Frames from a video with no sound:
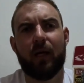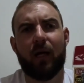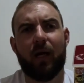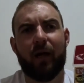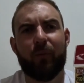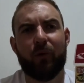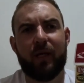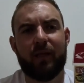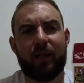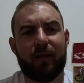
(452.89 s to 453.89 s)
or
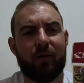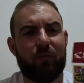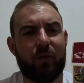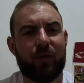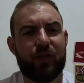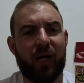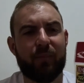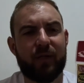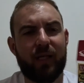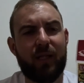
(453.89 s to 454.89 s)
anything with
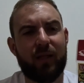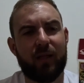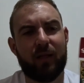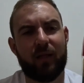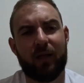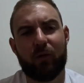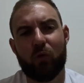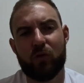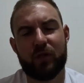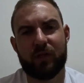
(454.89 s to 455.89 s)
sharp teeth. Their
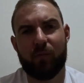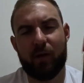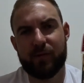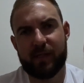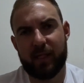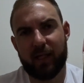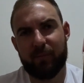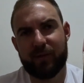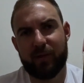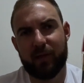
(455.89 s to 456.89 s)
cord just won't stick
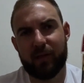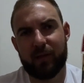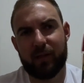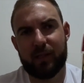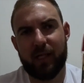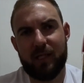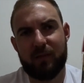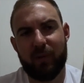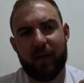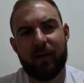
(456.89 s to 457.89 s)
up to the
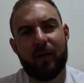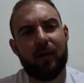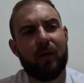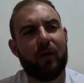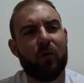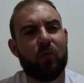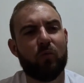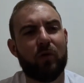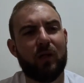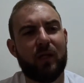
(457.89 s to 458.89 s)
test, but
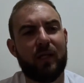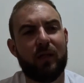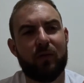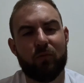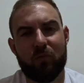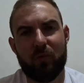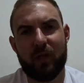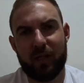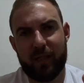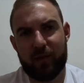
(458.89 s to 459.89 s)
really,
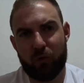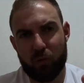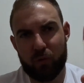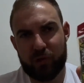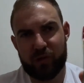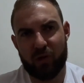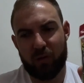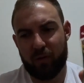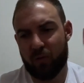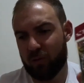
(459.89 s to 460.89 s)
really good
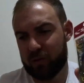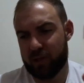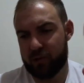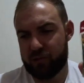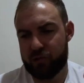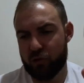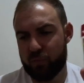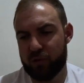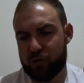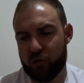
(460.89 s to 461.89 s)
solid hooks and
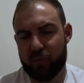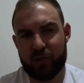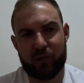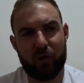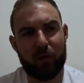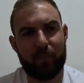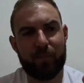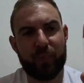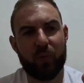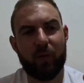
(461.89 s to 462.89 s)
super, super strong.
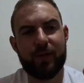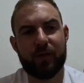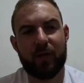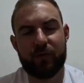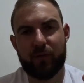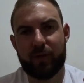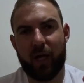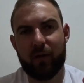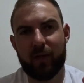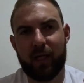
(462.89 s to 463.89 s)
The ones that I do
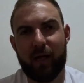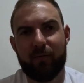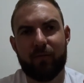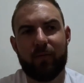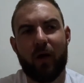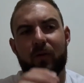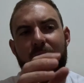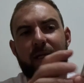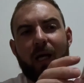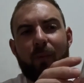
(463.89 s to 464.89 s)
currently have
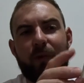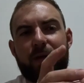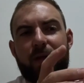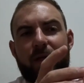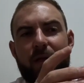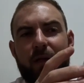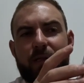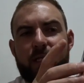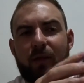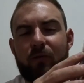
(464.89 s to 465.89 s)
only come with the
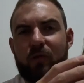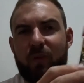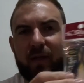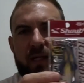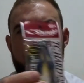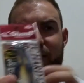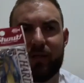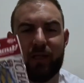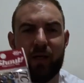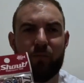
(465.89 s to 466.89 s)
singles, but these
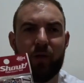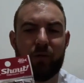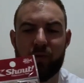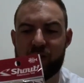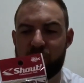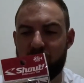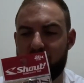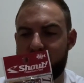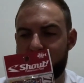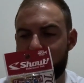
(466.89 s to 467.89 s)
actually come rigged with
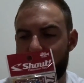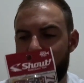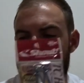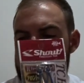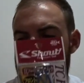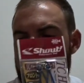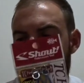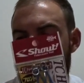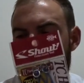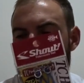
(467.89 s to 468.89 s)
splitties as well, slightly
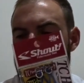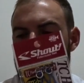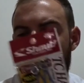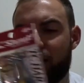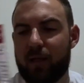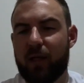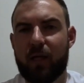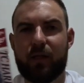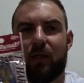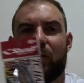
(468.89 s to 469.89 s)
different color.
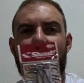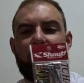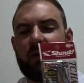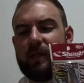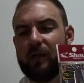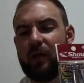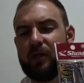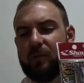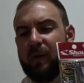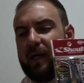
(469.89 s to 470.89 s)
Did a little bit of
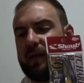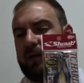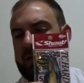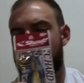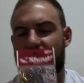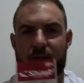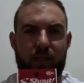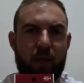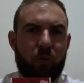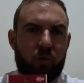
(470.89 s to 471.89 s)
research, but they're exactly the
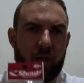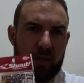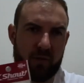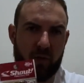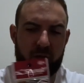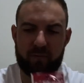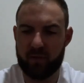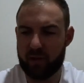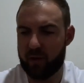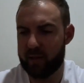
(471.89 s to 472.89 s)
same hook, they just got a
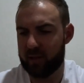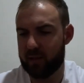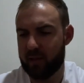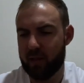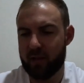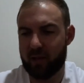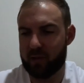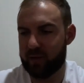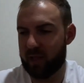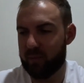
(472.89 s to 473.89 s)
different coating. I
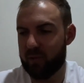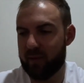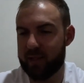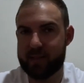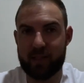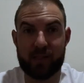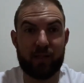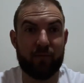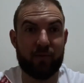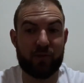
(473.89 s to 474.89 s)
got them in about 6
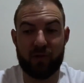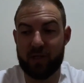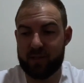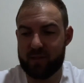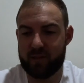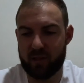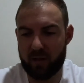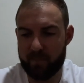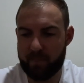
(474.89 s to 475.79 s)
different sizes, so